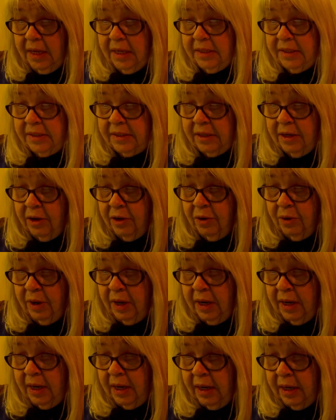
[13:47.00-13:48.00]
So
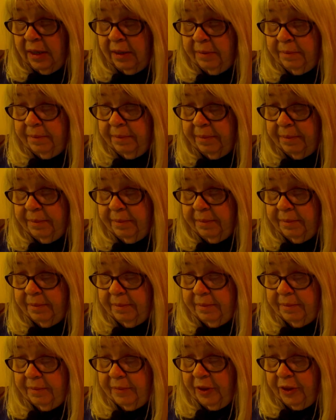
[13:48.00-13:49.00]
um,
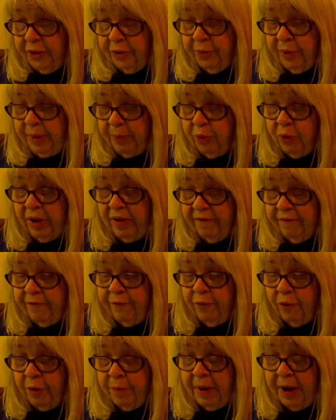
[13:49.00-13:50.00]

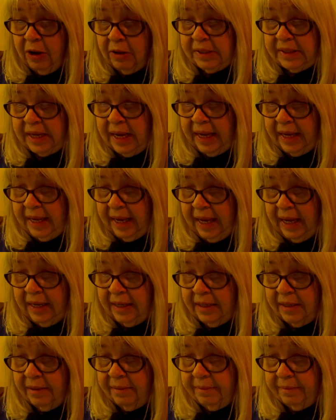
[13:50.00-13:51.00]
3.4 pounds I gained.